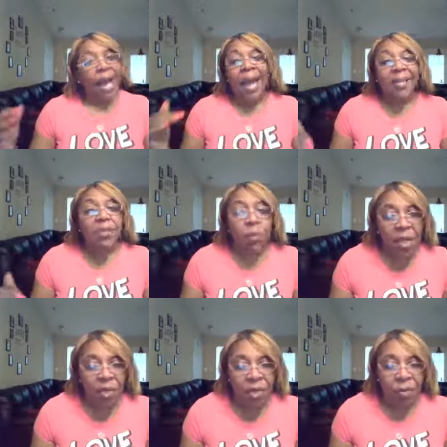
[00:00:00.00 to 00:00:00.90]
God is
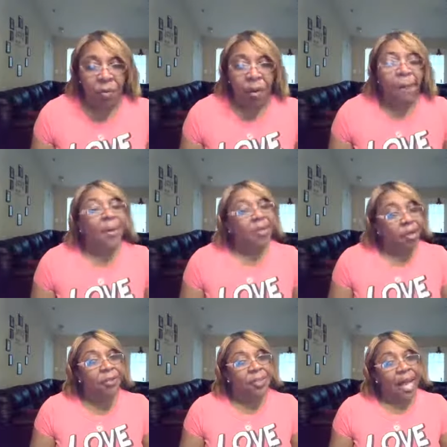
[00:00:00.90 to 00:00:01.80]
with you.
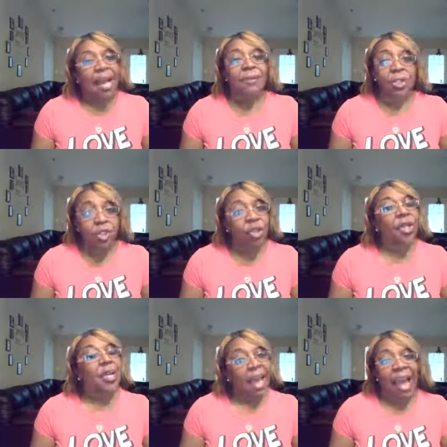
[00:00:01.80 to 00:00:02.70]
But there are times that
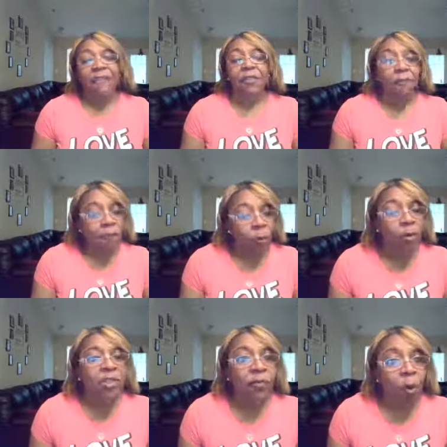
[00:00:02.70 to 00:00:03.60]
you're going to have to
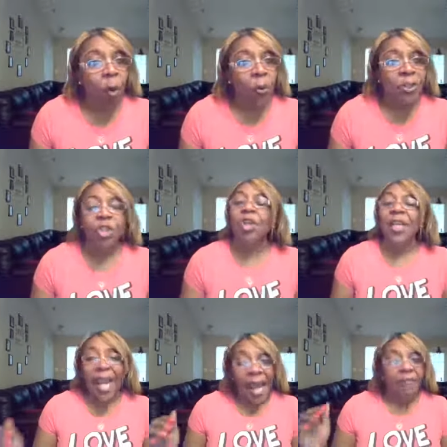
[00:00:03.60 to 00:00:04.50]
forge forward.
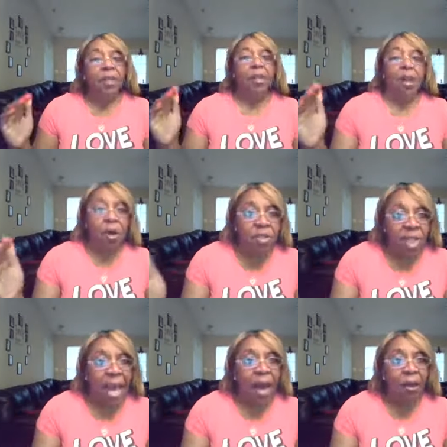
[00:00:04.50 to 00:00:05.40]
You're going to have to
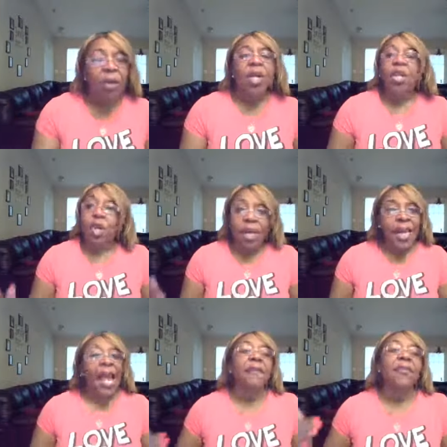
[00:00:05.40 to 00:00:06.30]
launch out. You're
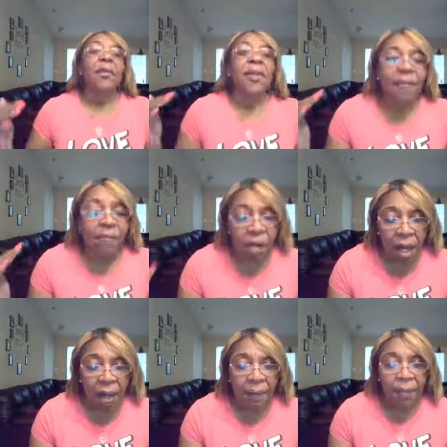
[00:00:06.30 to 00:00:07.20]
going to have to
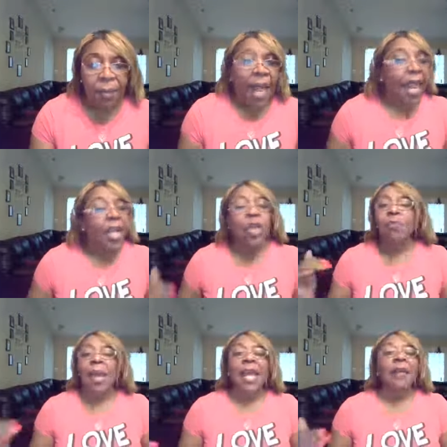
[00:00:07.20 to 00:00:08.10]
level up.
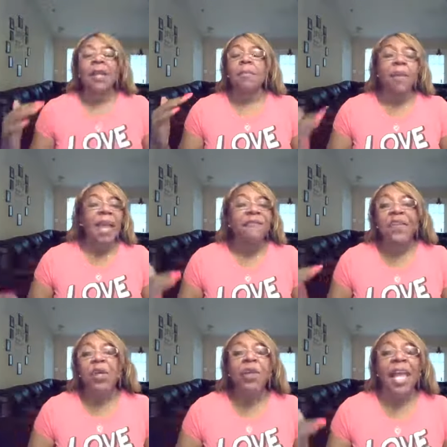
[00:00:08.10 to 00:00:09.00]
And you may it
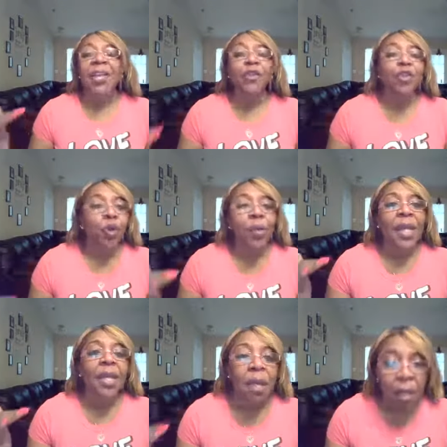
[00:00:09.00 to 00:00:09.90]
may feel like you're
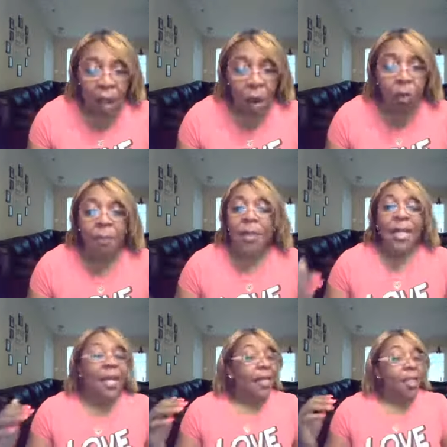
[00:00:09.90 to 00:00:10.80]
doing it alone,
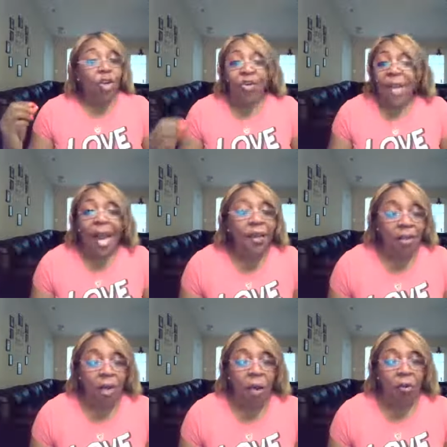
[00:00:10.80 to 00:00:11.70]
but you're
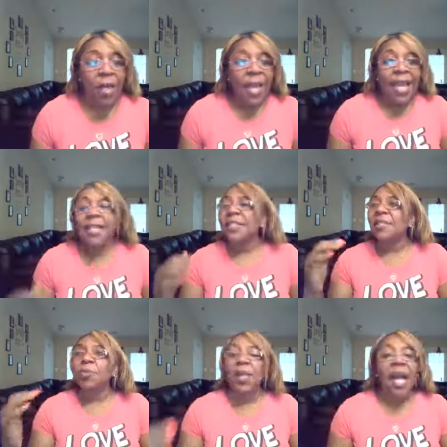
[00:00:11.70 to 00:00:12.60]
not alone. And
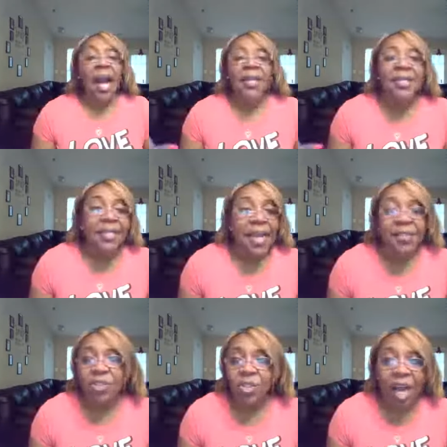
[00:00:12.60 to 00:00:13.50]
this is what God is
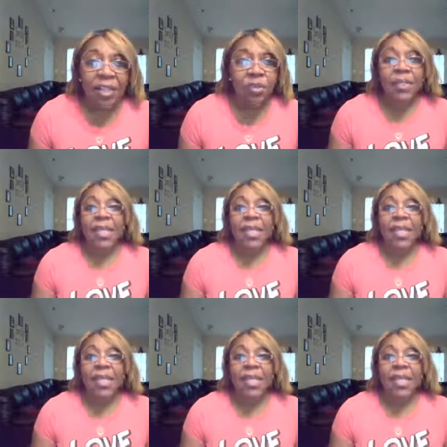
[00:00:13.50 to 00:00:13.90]
saying to Joshua.